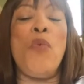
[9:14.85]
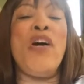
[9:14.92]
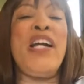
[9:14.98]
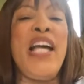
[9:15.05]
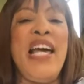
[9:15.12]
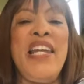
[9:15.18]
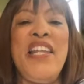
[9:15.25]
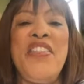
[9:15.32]

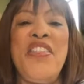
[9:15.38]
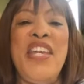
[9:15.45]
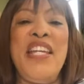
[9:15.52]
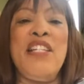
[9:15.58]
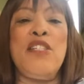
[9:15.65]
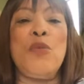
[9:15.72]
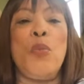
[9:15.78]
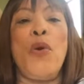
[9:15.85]
What kind of
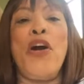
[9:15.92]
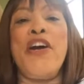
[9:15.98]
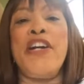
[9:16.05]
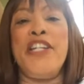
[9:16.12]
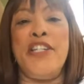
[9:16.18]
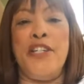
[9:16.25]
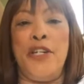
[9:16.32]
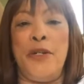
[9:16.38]
things
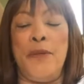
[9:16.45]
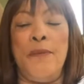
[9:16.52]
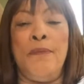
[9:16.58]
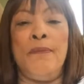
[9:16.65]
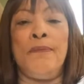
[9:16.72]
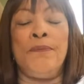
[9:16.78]
worry you?